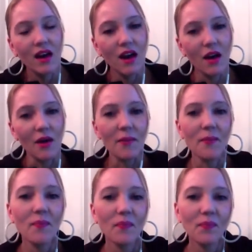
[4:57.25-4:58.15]

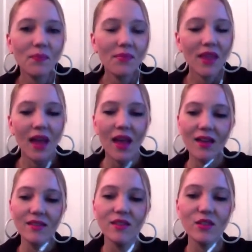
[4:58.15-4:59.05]

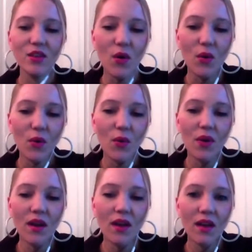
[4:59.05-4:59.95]
And so
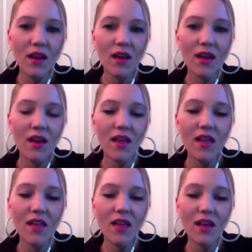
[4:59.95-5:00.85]

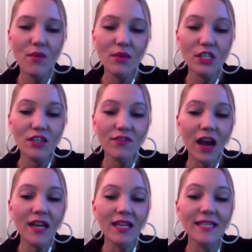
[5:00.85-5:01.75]
when she
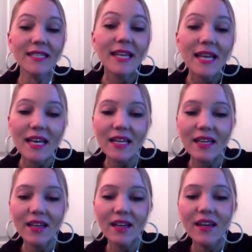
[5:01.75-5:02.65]
finally
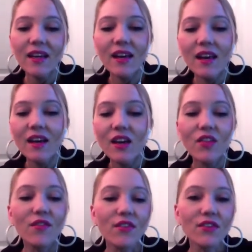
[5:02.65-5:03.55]
did,
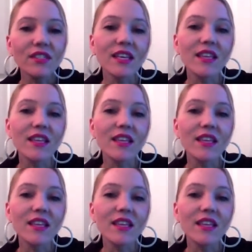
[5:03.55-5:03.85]
the first thing